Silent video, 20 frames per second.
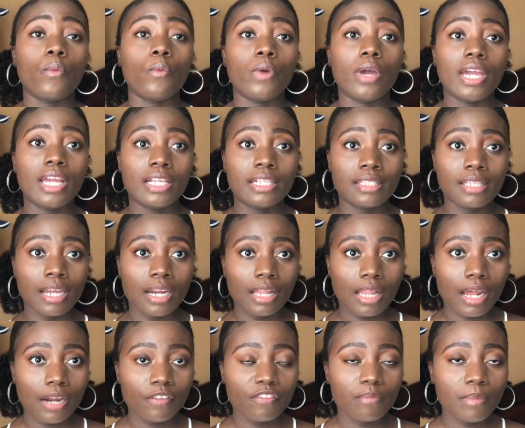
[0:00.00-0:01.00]
Is that a
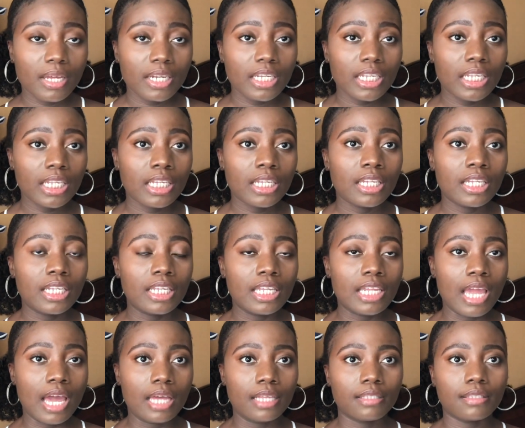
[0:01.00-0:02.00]
lot of money?
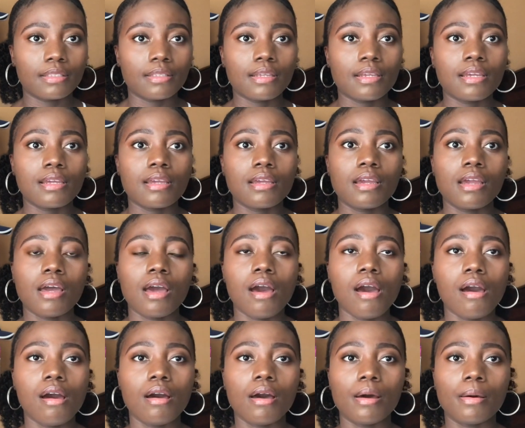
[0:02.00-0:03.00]
Yes.
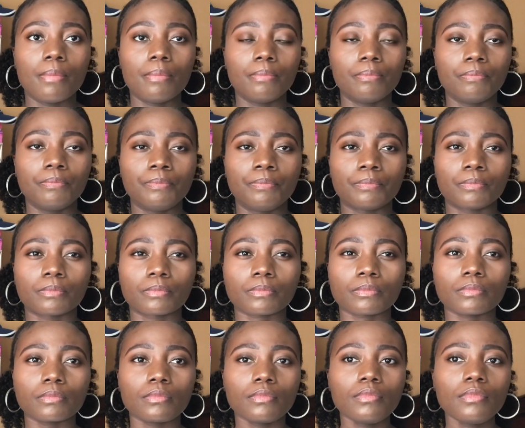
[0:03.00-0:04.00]

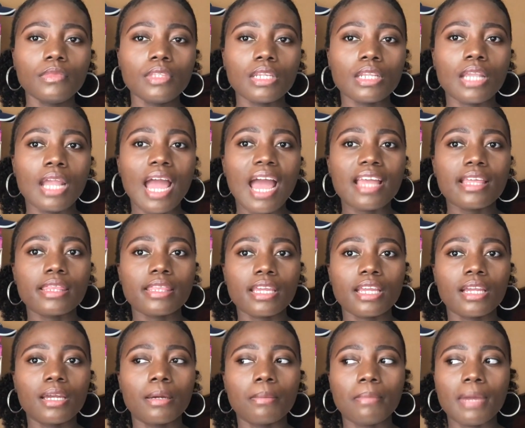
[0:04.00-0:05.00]
I
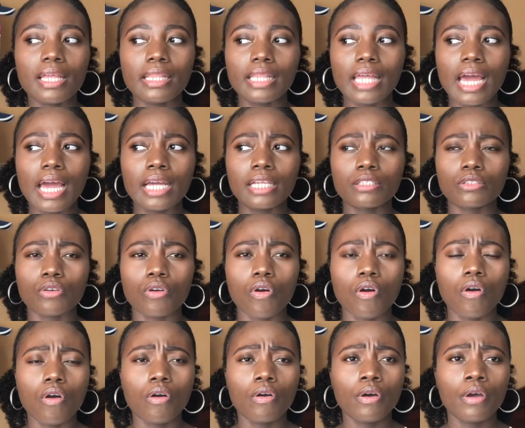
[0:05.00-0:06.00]
think my last
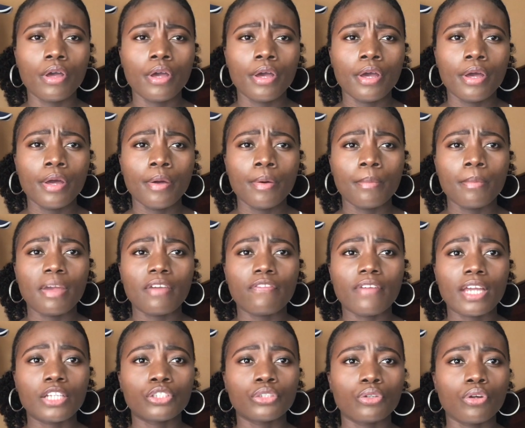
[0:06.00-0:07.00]
haul, my
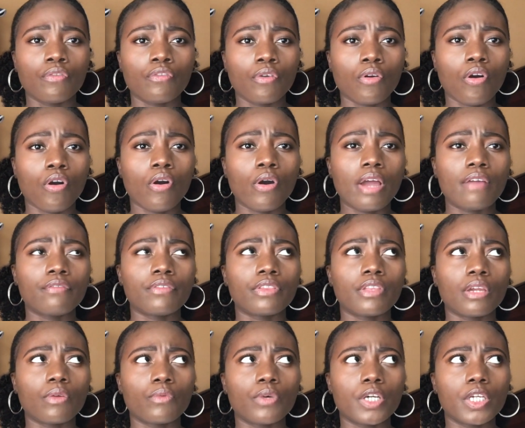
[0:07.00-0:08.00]
Fashion Nova haul,
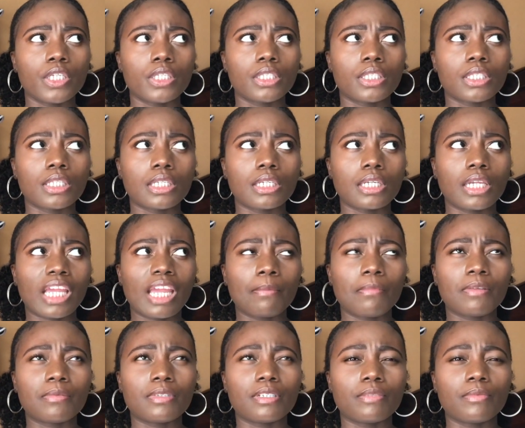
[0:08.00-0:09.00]
everything came
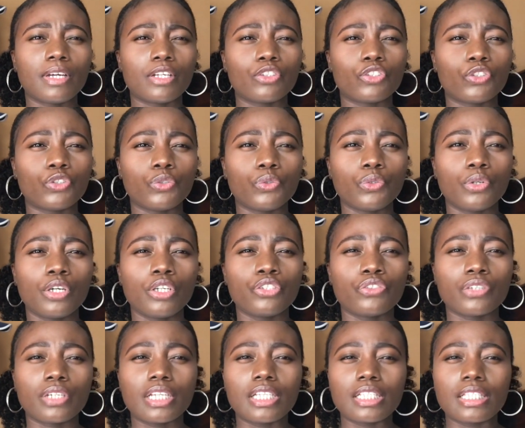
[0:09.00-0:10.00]
up to about
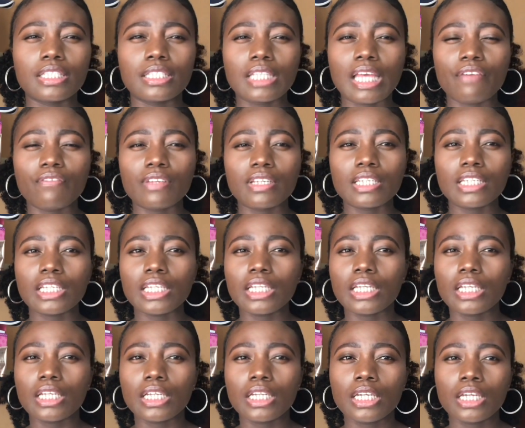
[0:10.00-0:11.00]

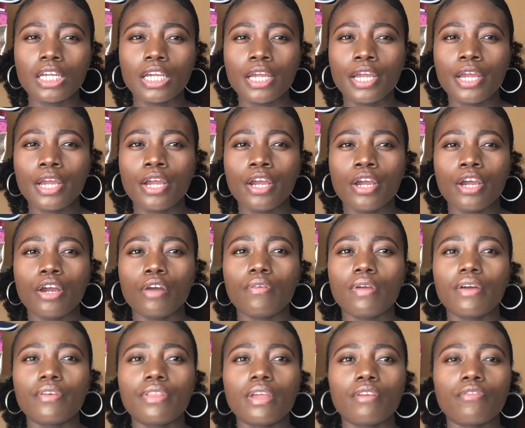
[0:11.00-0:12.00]
$270,
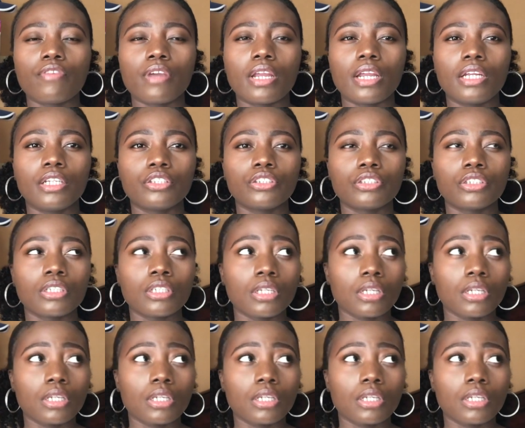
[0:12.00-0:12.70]
around that range.